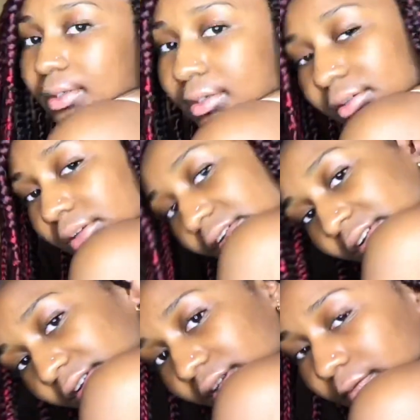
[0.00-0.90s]

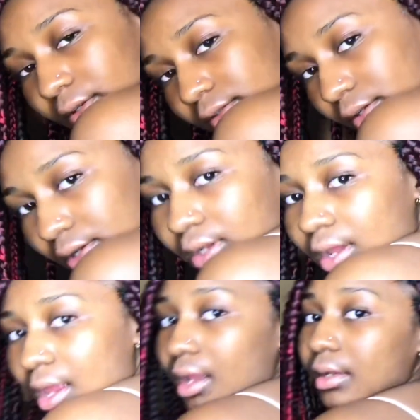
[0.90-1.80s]
And this is the finished
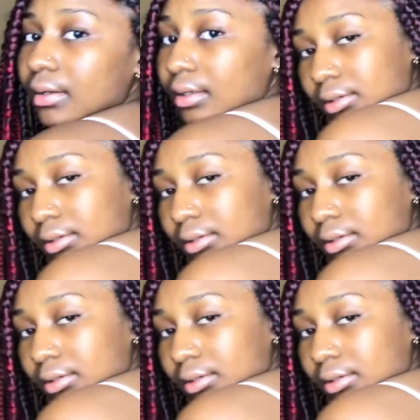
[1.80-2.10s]
look.